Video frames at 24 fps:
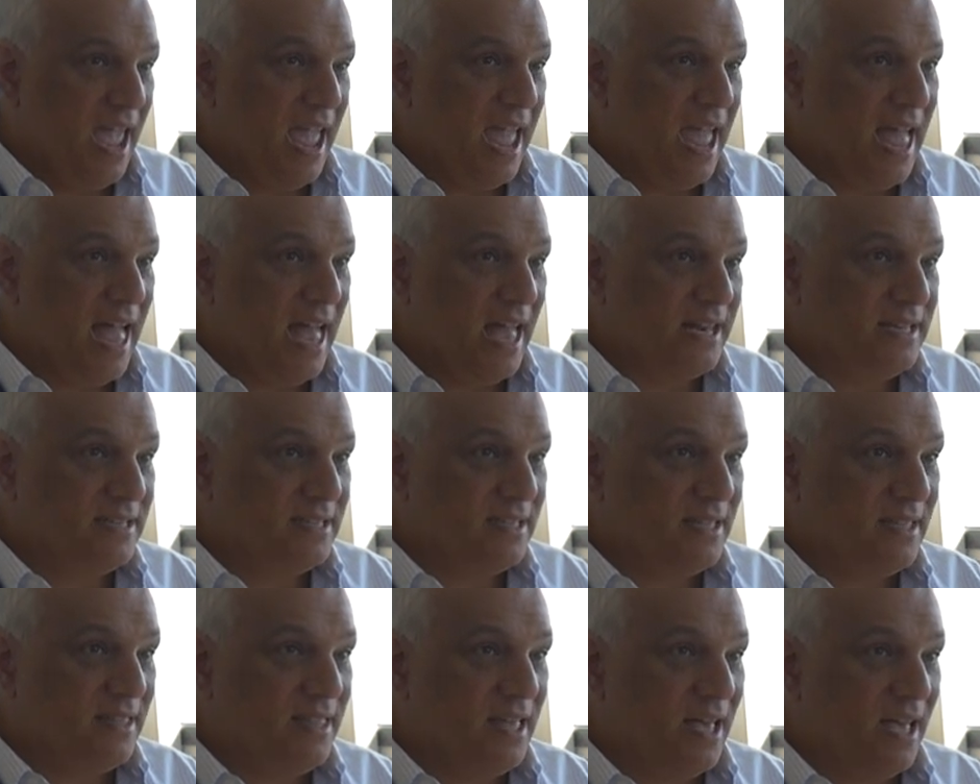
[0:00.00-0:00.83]

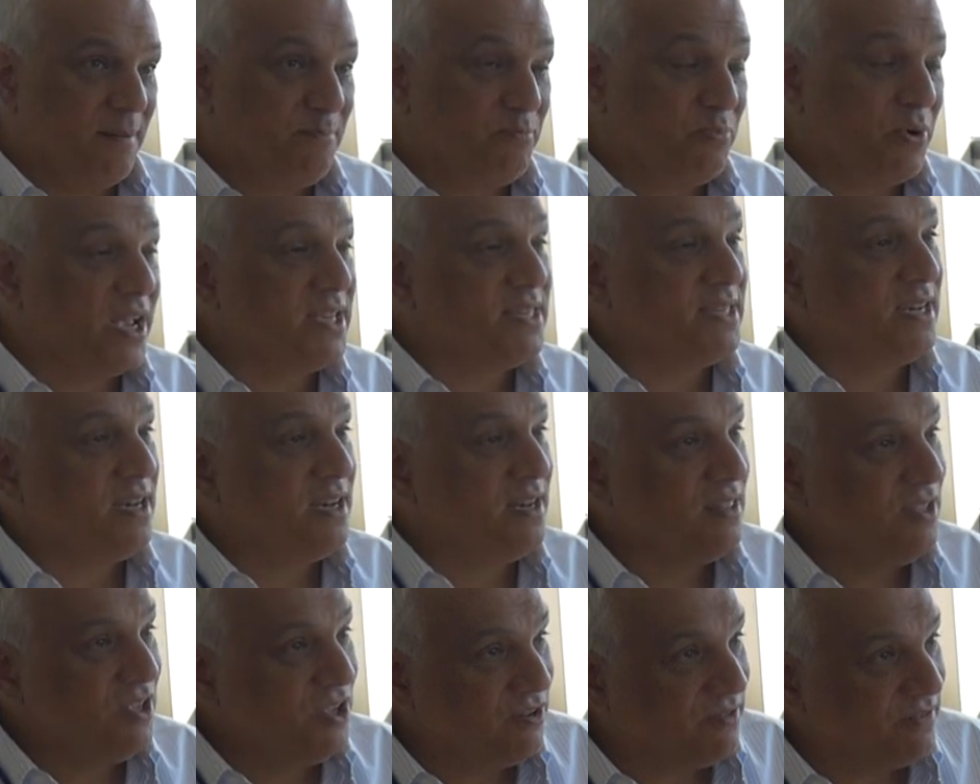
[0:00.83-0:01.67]
And the president
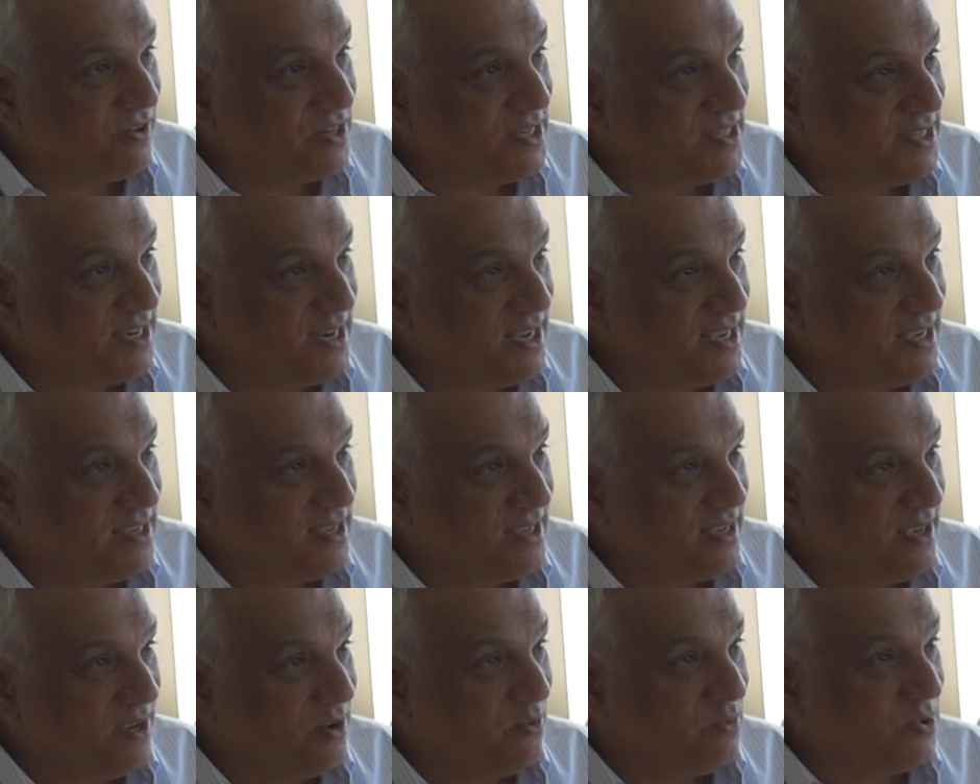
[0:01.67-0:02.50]
of the university
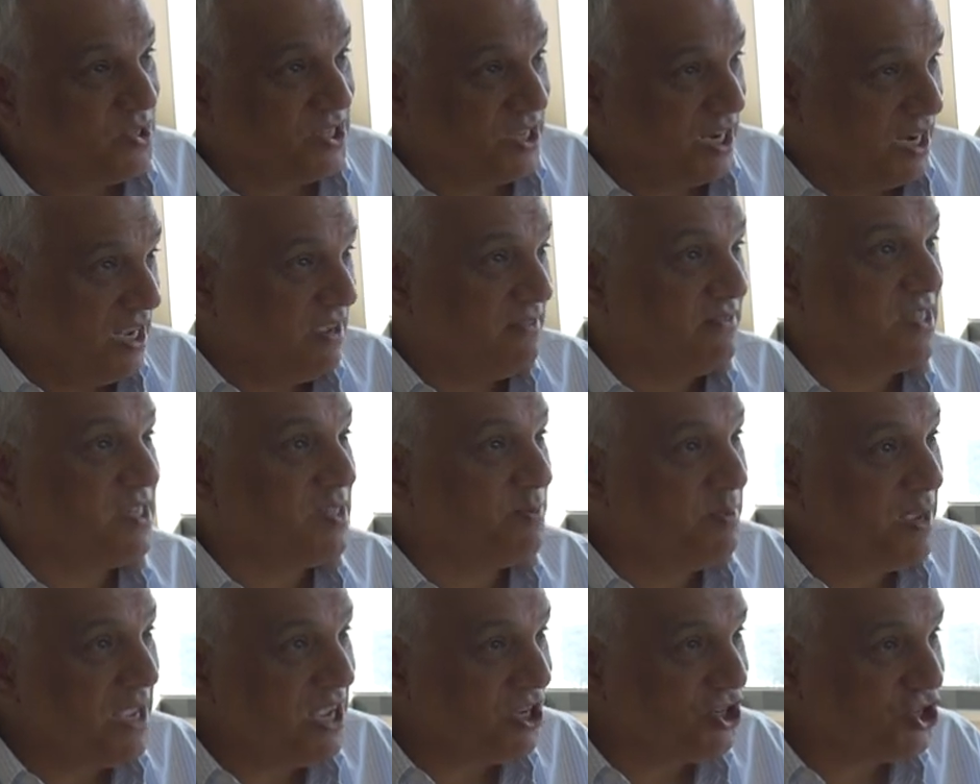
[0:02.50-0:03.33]
was going to give a
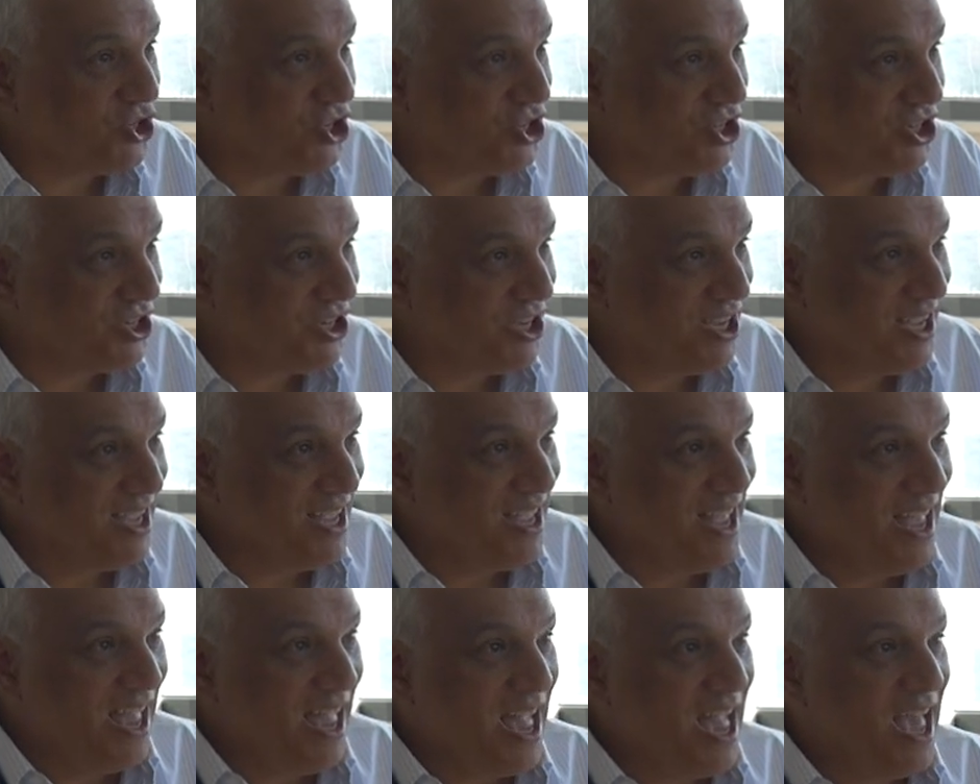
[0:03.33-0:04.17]
speech,
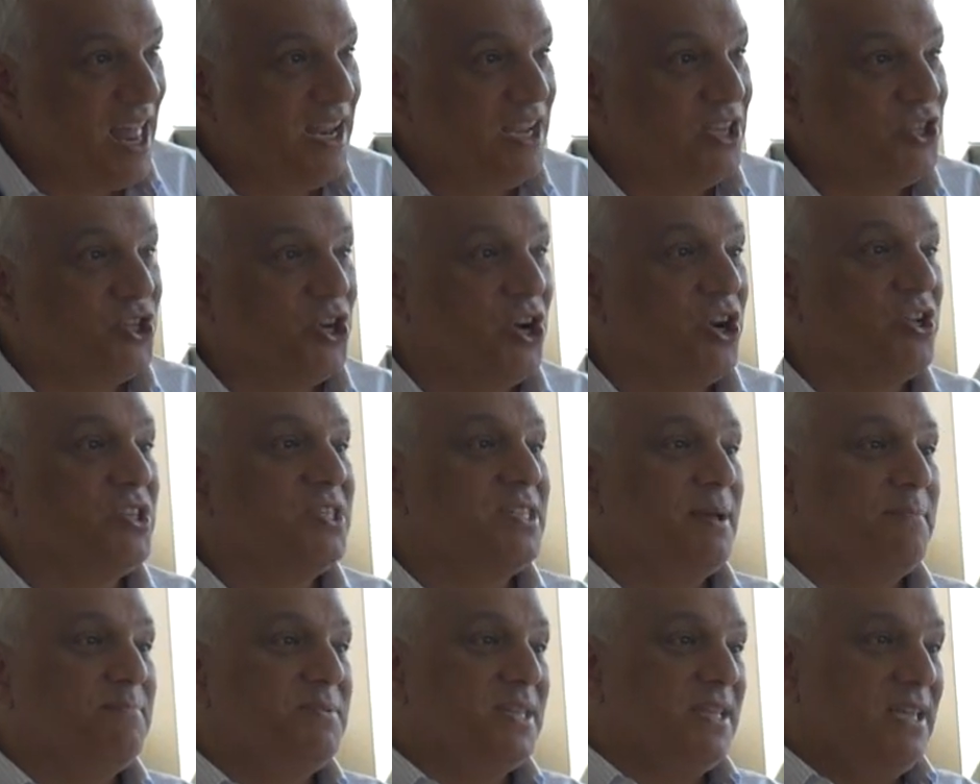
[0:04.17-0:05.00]
and he turns
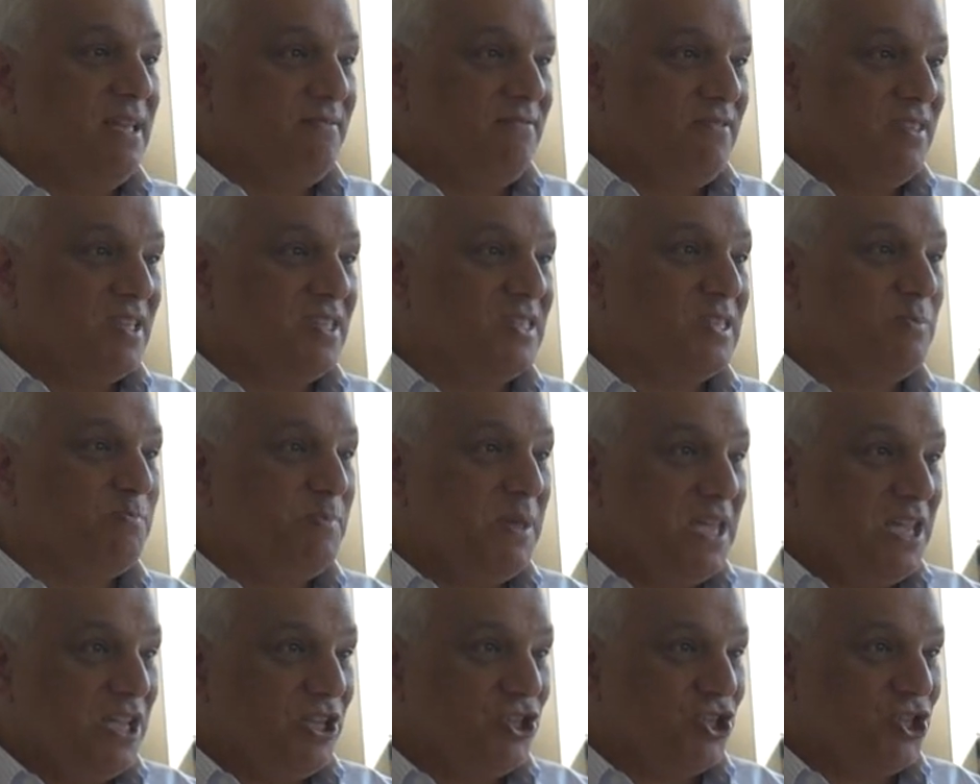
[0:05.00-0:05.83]
up to give this
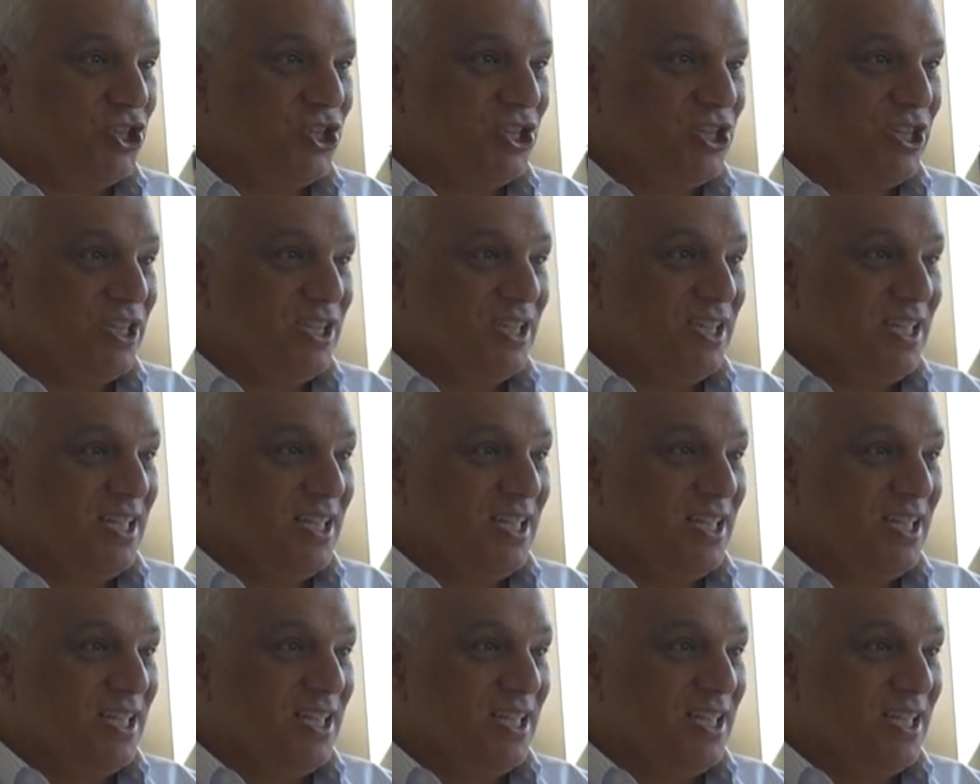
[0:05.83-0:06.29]
speech,